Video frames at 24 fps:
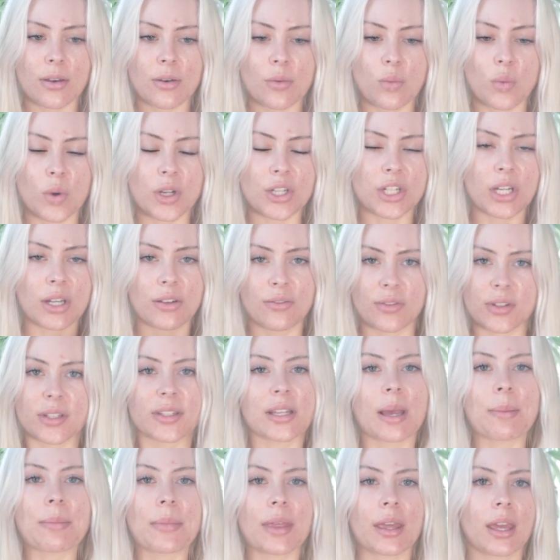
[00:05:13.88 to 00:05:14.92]
wishing for
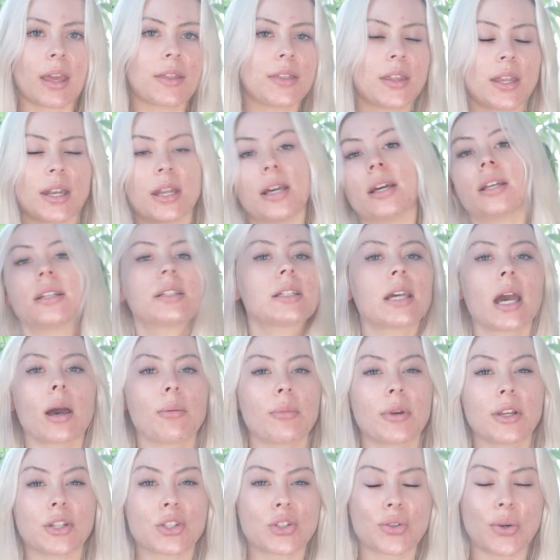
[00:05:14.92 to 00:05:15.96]
something and then it
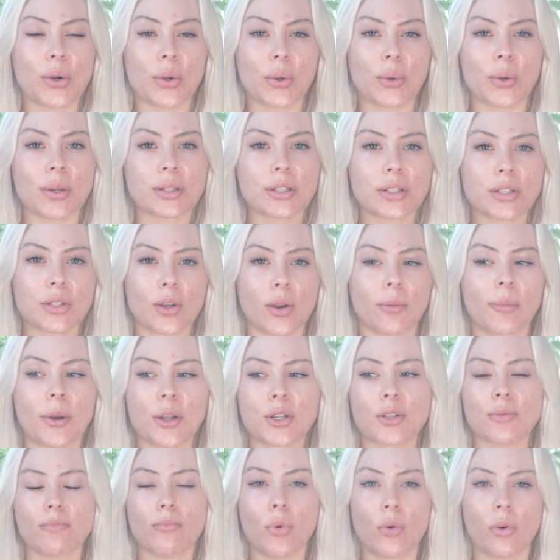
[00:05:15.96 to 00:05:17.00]
coming true. It's so
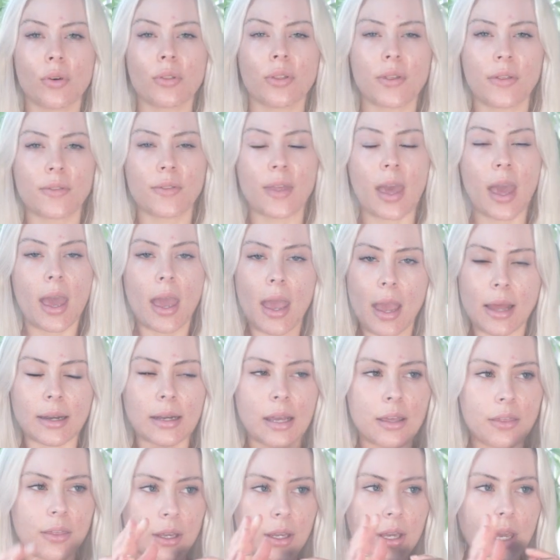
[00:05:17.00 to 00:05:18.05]
much more than that. And
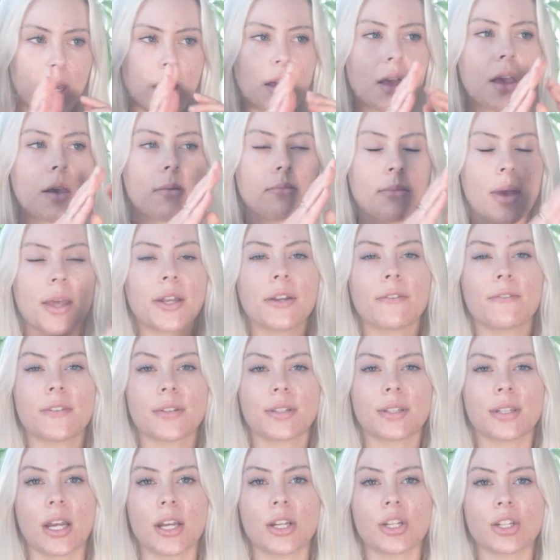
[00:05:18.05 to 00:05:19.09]
I think
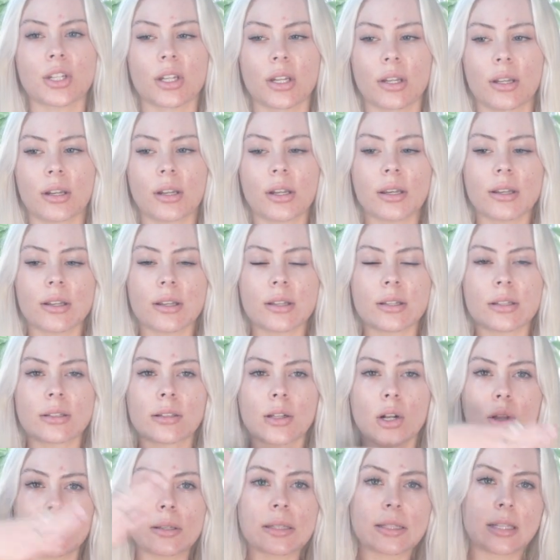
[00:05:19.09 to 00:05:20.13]
manifestation is
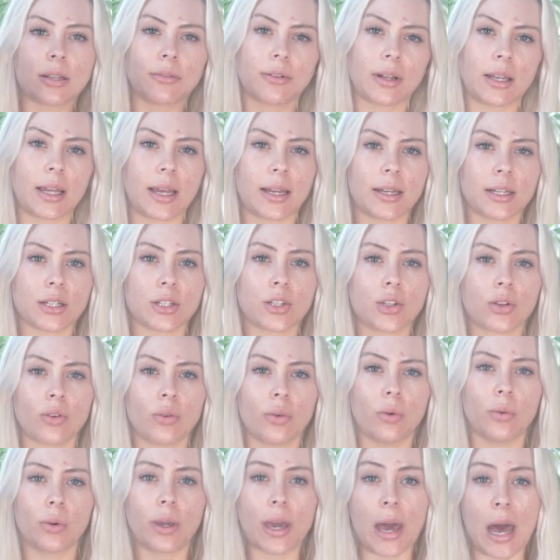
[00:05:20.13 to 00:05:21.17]
closely related
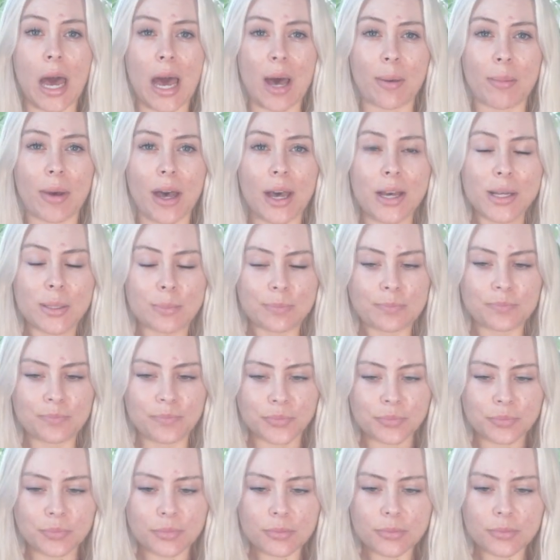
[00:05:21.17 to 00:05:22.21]
to karma,
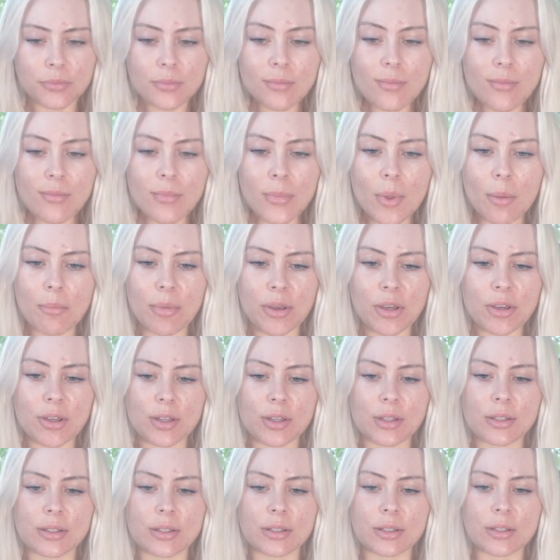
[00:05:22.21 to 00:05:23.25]

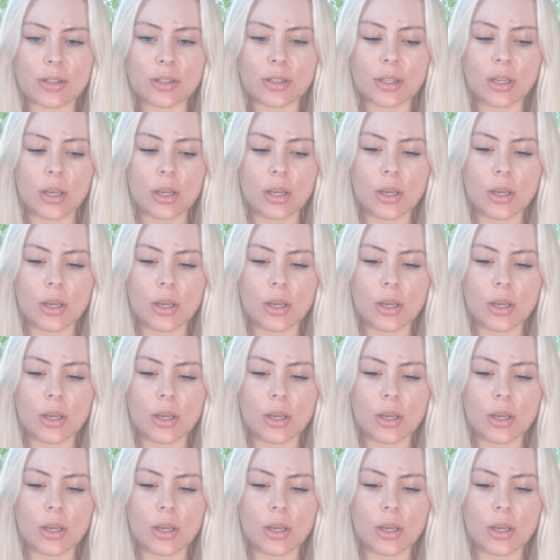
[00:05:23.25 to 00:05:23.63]
because